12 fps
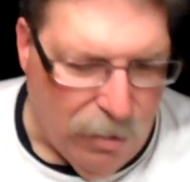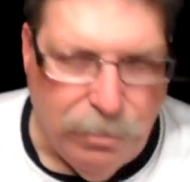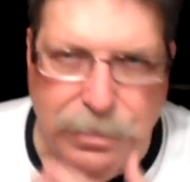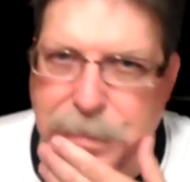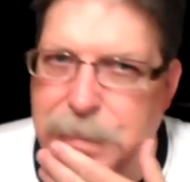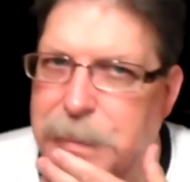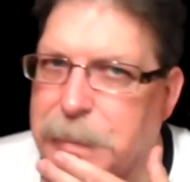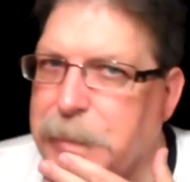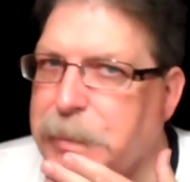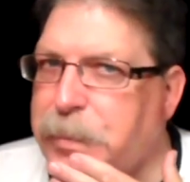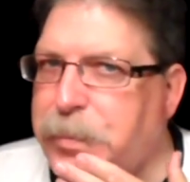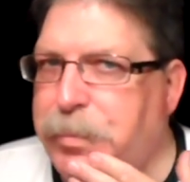So,
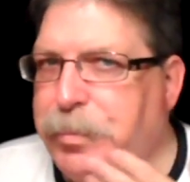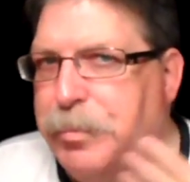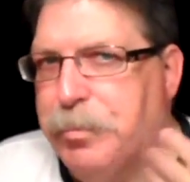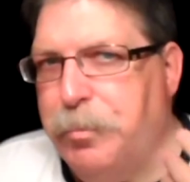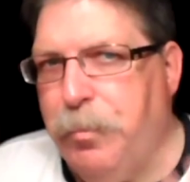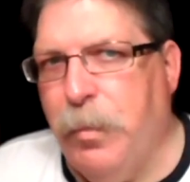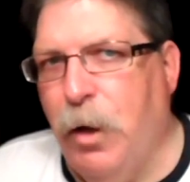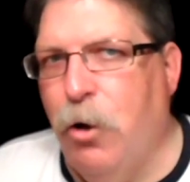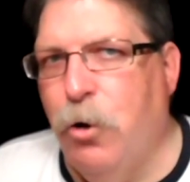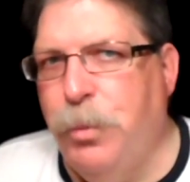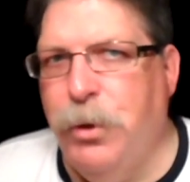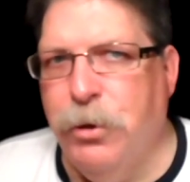
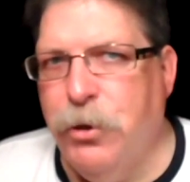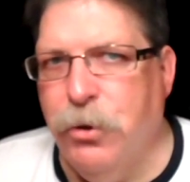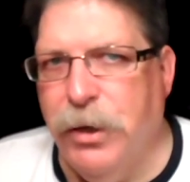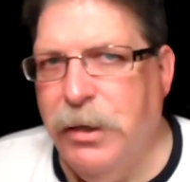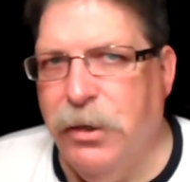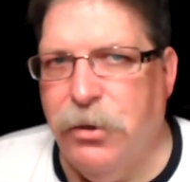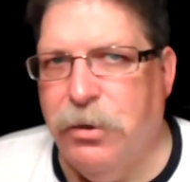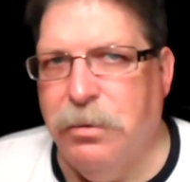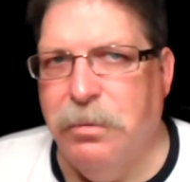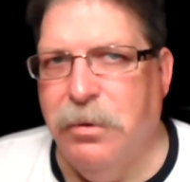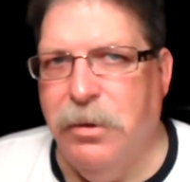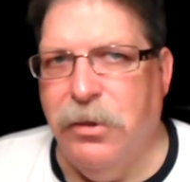I hope you
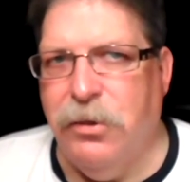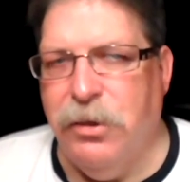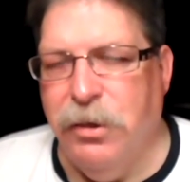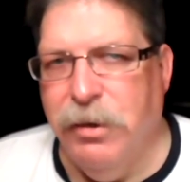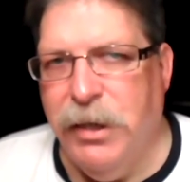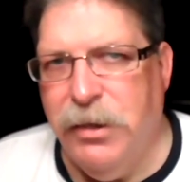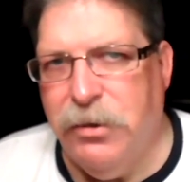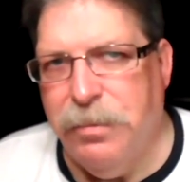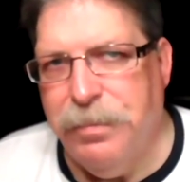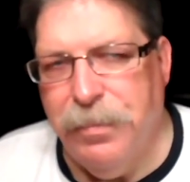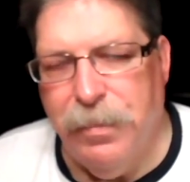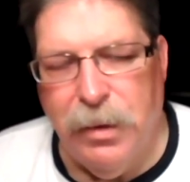enjoyed this
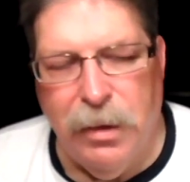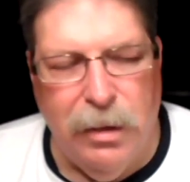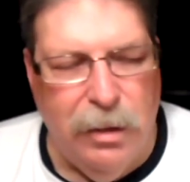series.